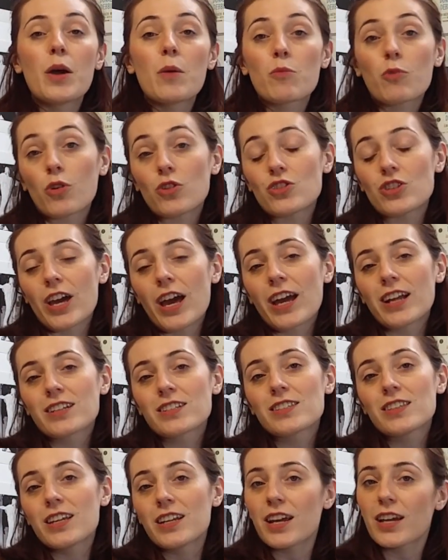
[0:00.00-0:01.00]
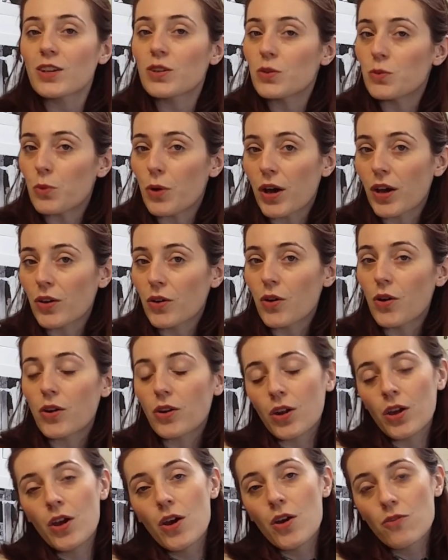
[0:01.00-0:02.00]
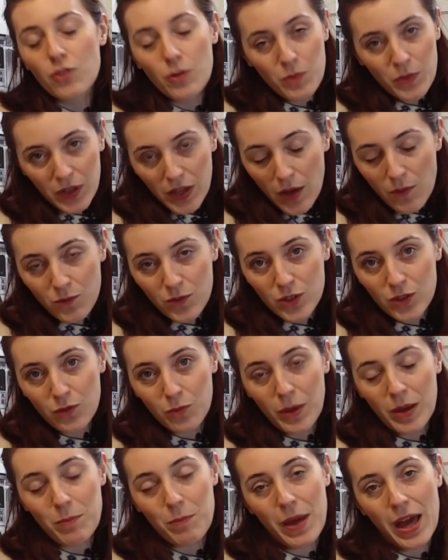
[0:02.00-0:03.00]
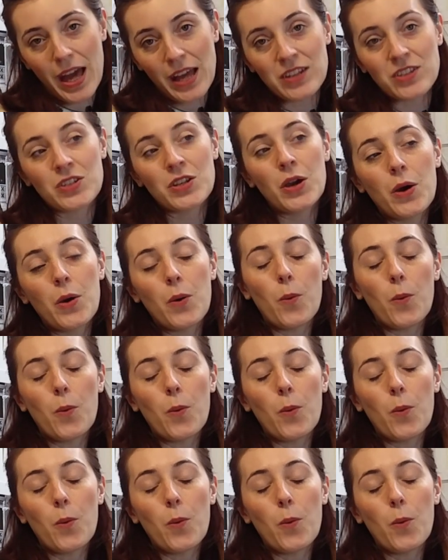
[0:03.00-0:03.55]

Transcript: project that I could work on from the comfort of my bed